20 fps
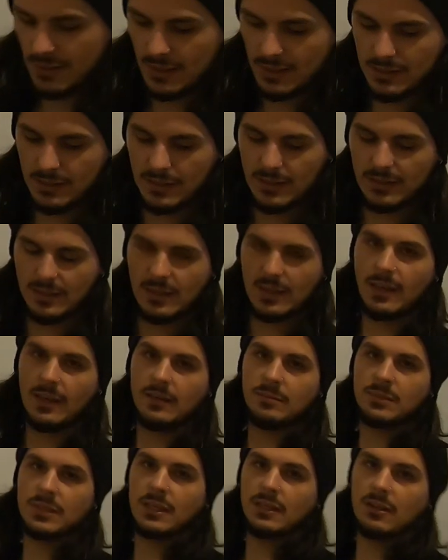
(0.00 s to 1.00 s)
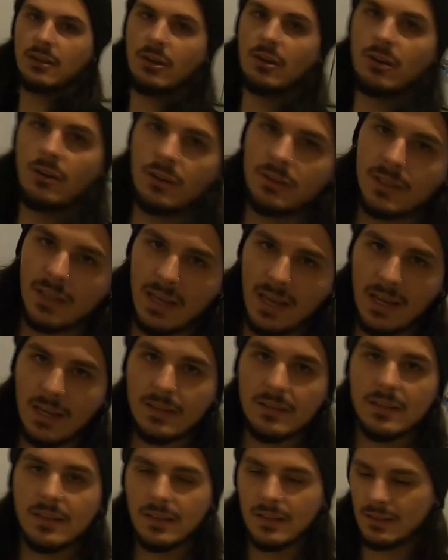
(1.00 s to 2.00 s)
these are the cams that go on the
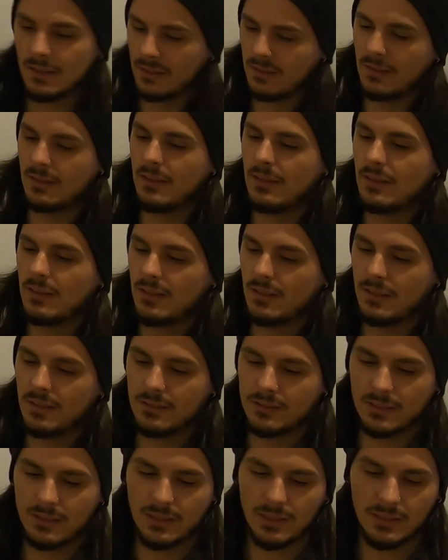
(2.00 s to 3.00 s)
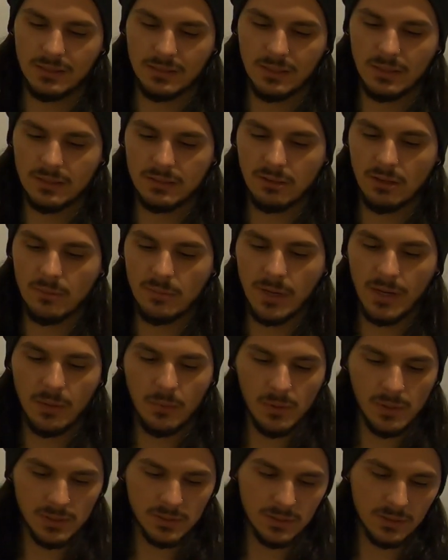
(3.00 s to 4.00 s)
head. So these are the Tomo
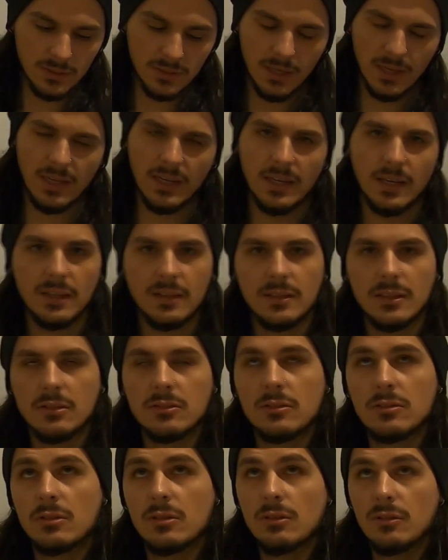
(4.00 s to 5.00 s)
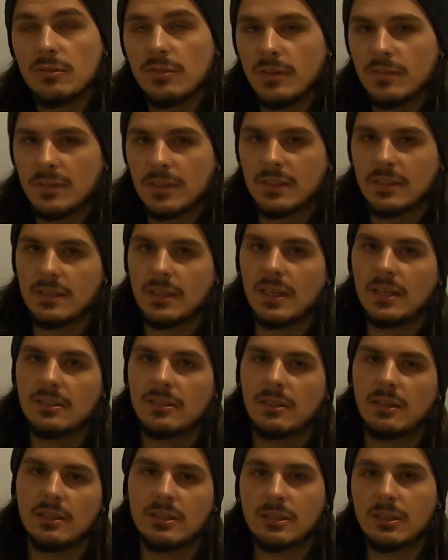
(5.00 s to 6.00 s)
ones. They're 256,
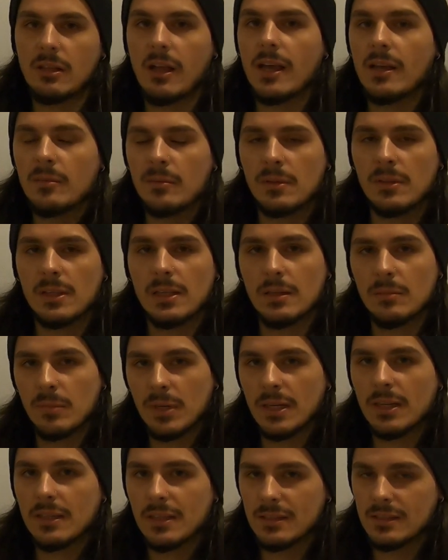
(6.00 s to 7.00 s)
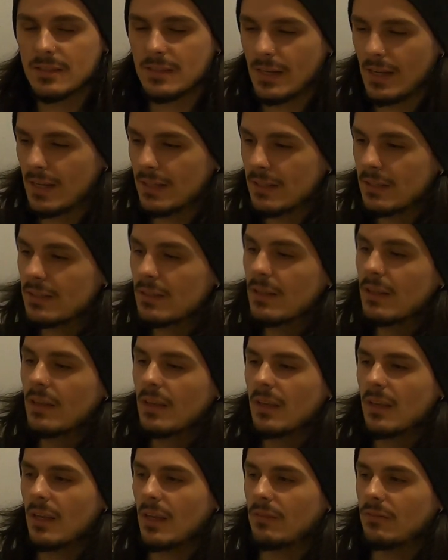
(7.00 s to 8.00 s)
so they're slightly bigger than standard.
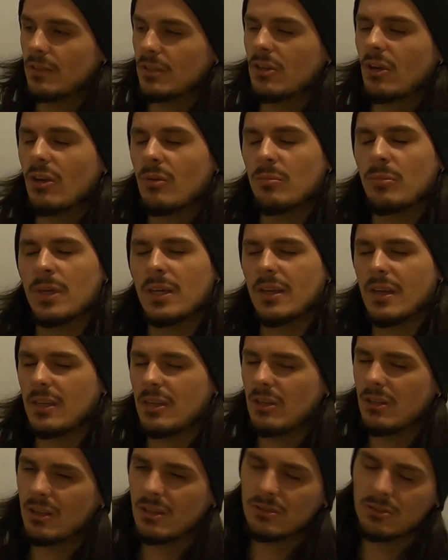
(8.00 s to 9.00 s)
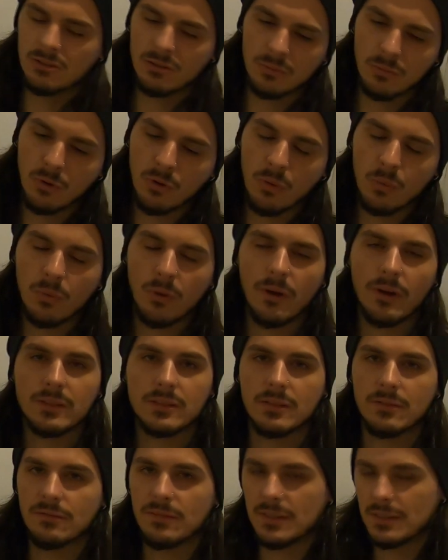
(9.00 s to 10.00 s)
If you go bigger, you gotta do more work
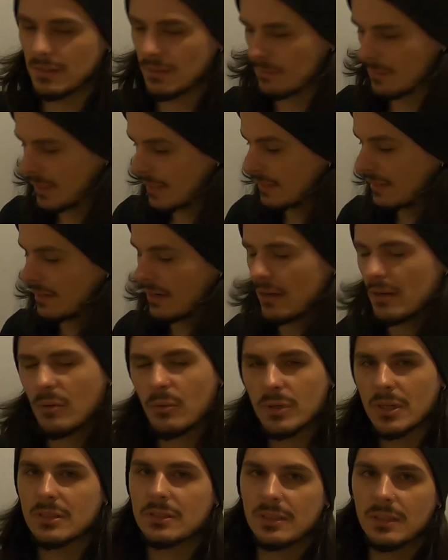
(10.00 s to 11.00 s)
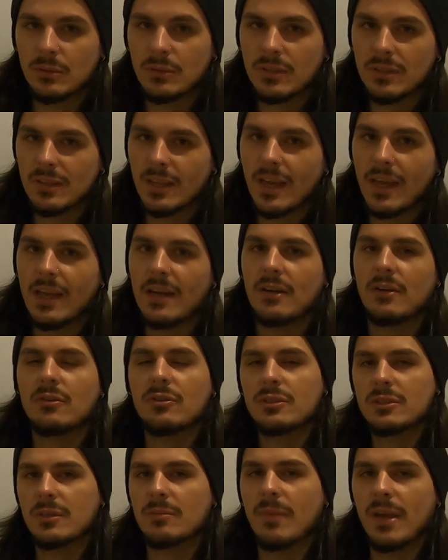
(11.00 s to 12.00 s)
to fit them in, and I don't wanna deal with that, and it
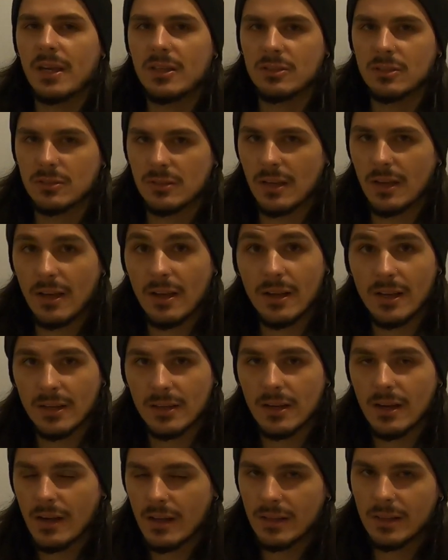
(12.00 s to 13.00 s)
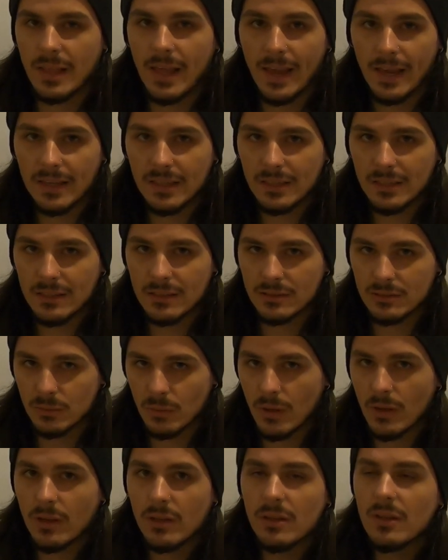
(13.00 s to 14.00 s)
also makes your car laggier as
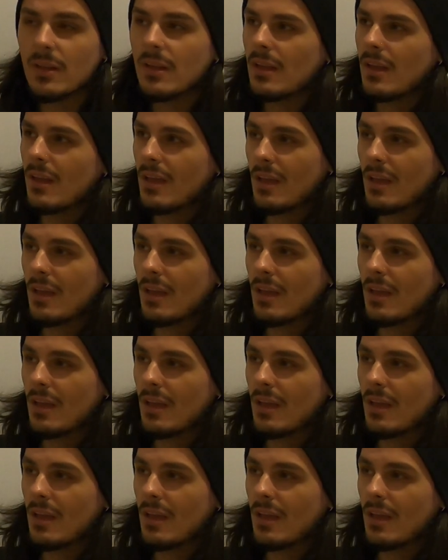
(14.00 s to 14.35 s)
well.